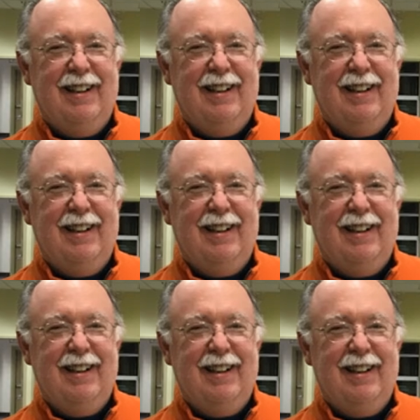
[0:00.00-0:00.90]

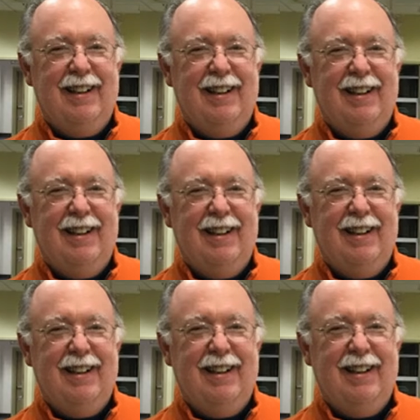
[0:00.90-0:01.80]

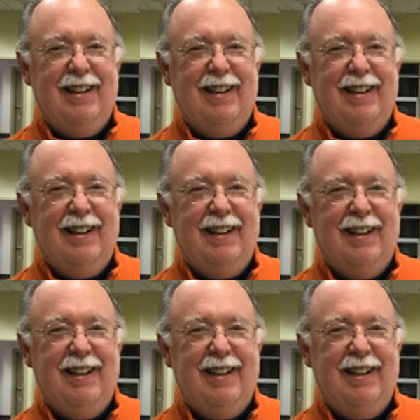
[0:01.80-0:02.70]

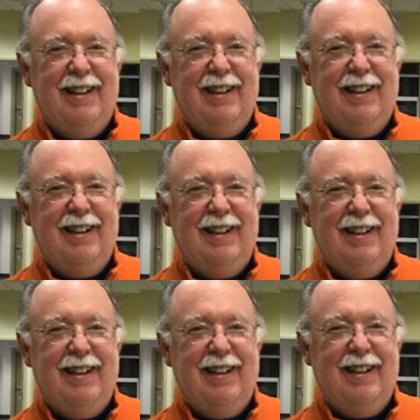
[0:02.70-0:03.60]

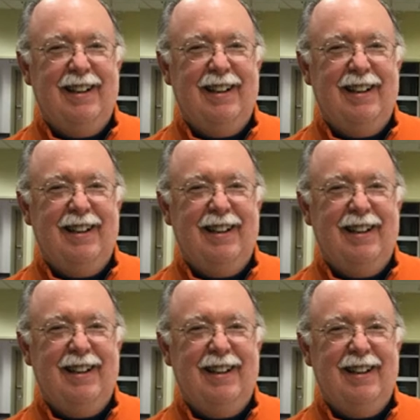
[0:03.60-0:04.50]

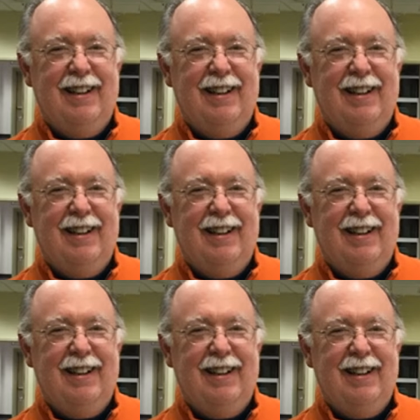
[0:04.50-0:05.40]

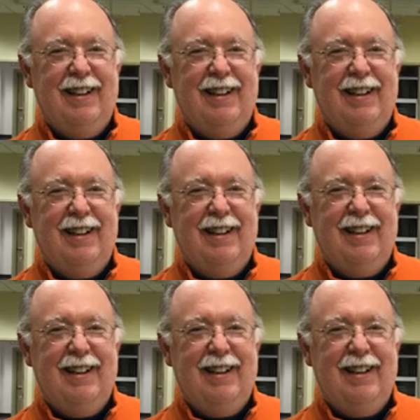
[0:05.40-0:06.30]

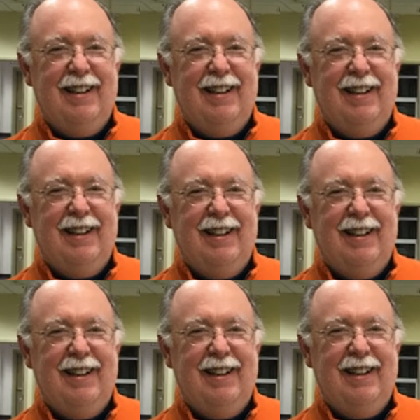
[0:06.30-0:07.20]

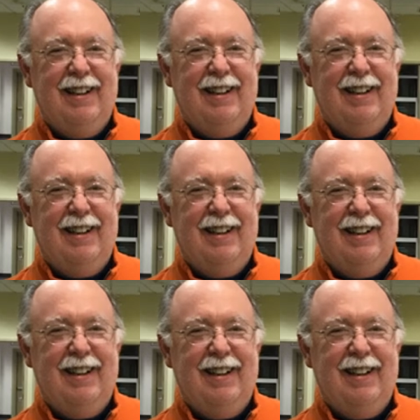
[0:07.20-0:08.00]
[no speech]